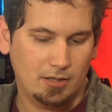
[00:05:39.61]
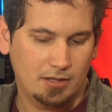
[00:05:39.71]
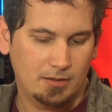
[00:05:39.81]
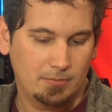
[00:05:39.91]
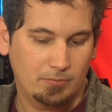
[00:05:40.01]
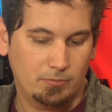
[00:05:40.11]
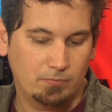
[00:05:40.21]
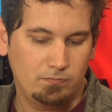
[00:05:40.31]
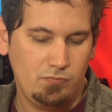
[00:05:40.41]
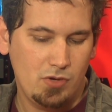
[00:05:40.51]
um,
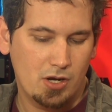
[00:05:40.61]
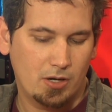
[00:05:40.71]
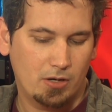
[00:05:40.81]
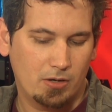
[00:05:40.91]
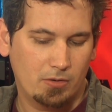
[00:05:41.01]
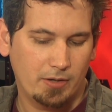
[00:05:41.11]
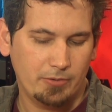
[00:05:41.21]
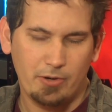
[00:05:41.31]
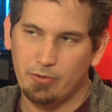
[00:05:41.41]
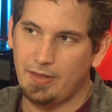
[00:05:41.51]
no, I
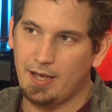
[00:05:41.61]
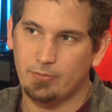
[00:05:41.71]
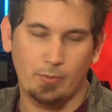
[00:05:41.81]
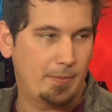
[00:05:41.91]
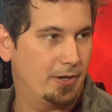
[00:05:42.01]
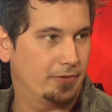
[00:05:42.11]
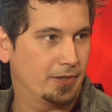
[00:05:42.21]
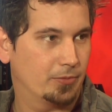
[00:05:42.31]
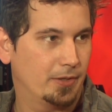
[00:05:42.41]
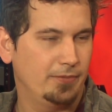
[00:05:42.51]
don't know if they have a web
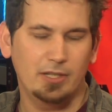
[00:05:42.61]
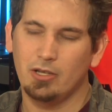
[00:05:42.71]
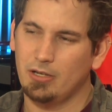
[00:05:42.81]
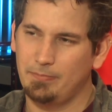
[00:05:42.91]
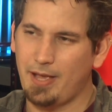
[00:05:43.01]
interface one. If you go to